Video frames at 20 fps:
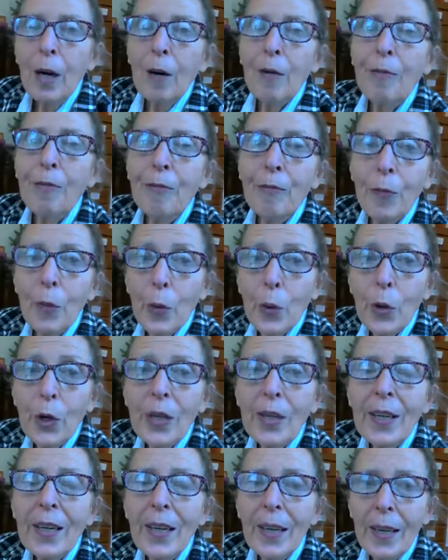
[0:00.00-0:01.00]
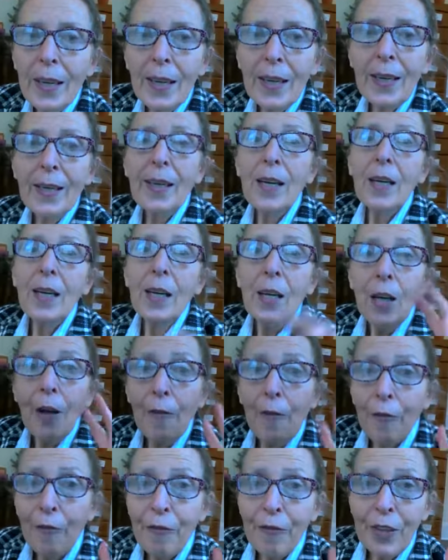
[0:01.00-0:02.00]
for a
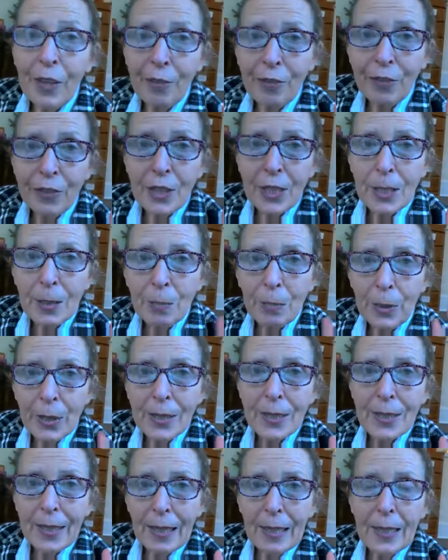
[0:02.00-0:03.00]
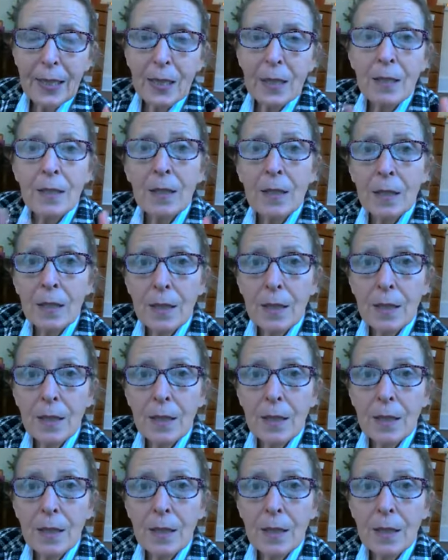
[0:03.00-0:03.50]
50%